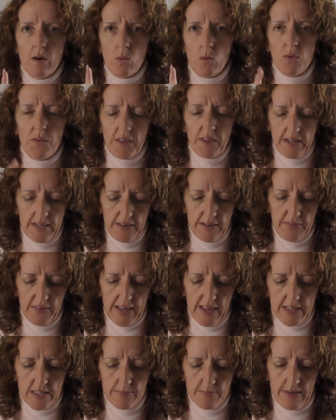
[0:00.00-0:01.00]
One thing I did
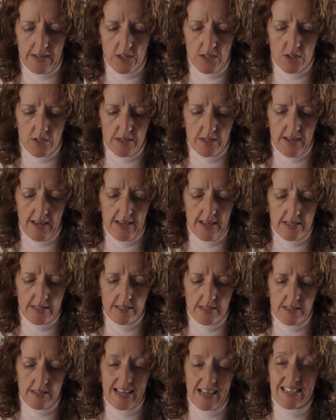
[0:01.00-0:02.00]
forget to mention
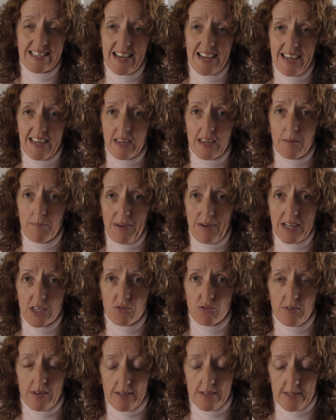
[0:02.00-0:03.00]
is they take
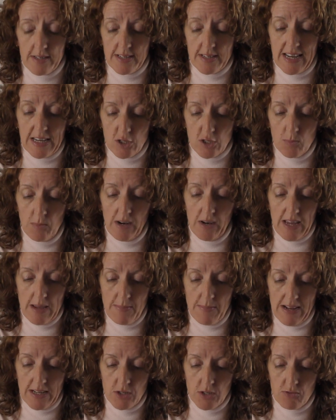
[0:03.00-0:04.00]
batteries, they take AA
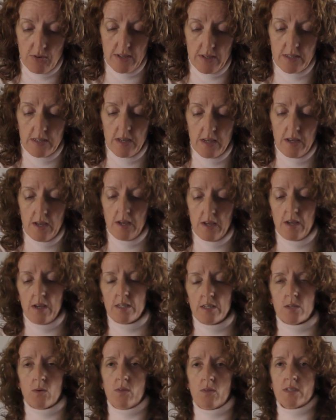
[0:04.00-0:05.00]
batteries.
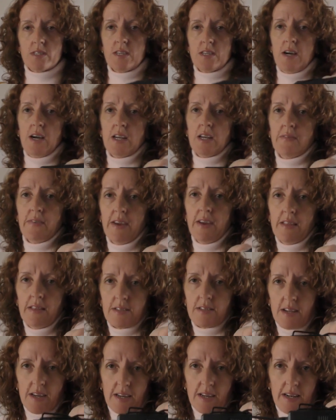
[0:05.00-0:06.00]
So on the side of it,
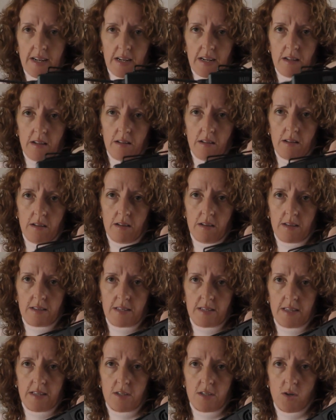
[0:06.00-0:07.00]
there's like a little, you
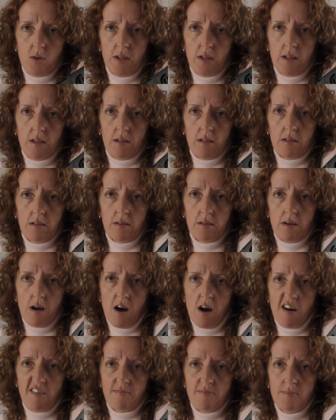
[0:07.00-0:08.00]
see the two little
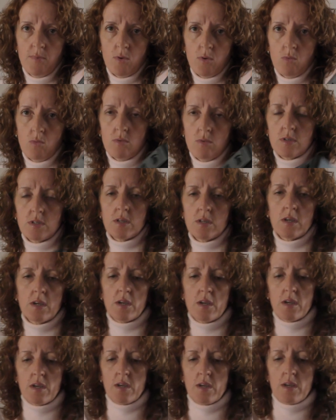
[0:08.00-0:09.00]
half moons.
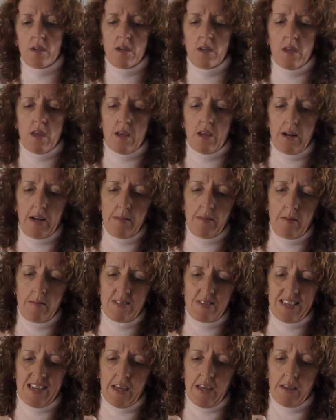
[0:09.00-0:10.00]
You clip
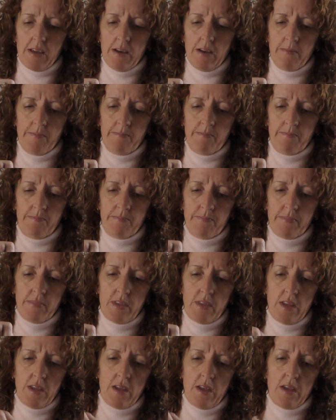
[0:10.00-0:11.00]
them together,
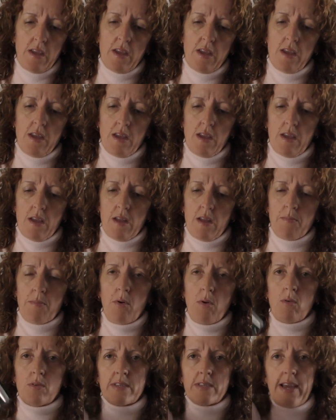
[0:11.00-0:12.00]

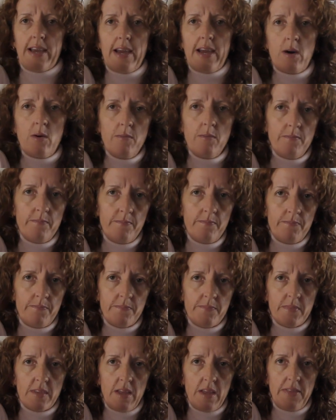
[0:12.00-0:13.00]
pulls it out,
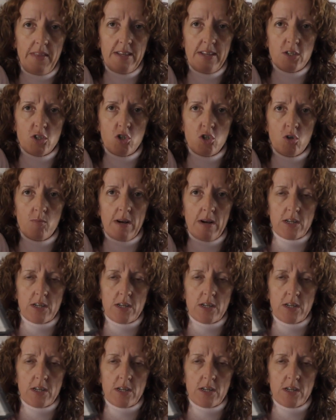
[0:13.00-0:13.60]
and there's your two